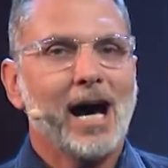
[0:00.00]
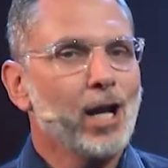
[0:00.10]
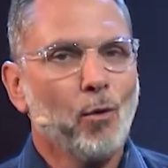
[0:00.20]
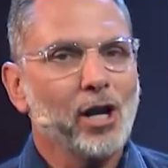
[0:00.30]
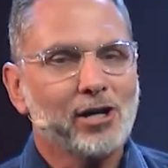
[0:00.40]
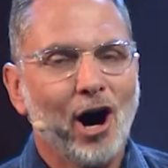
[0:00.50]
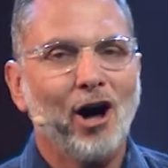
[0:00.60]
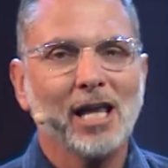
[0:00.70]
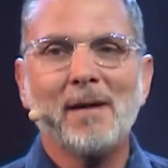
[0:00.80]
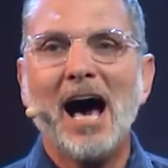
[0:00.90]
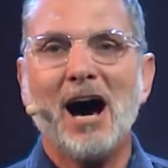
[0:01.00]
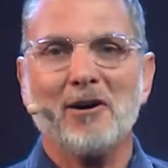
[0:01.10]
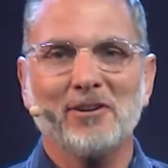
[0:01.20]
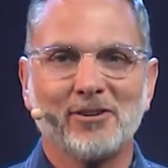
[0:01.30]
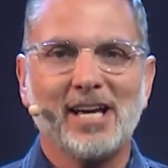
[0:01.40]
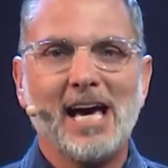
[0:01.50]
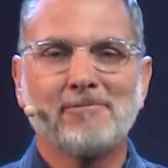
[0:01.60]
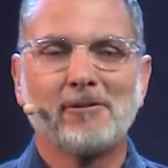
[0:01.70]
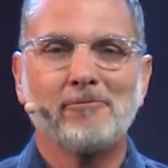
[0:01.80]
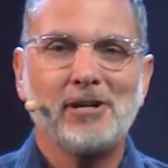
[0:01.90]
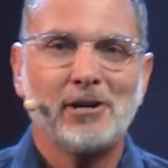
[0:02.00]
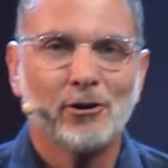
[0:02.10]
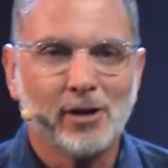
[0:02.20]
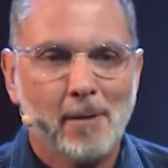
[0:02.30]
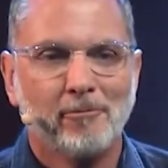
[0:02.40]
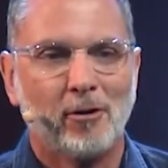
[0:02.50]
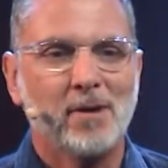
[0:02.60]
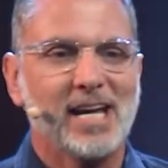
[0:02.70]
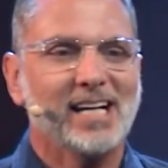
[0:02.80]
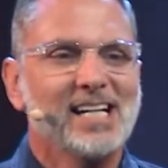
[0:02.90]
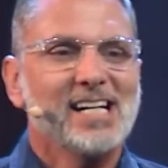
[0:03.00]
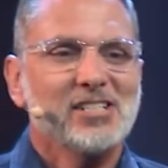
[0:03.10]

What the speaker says: I don't want to call him out, okay, for fear he'll come for me.